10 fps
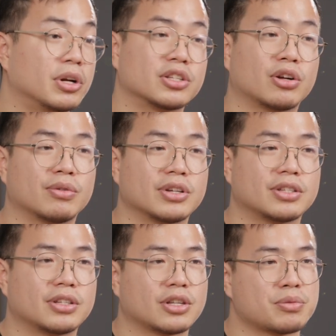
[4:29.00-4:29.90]
as
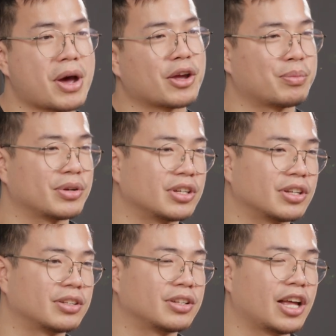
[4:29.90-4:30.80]
always, this is my
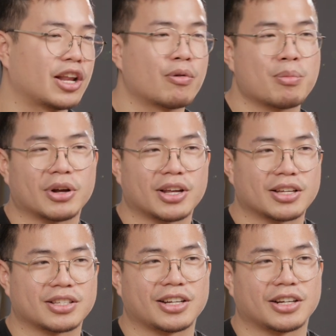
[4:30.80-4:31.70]
opinion, and everybody
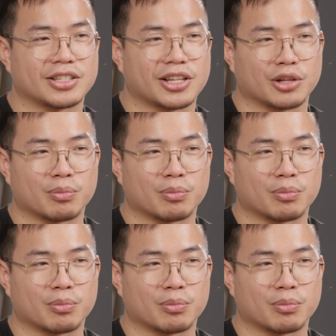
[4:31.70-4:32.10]
has their aesthetic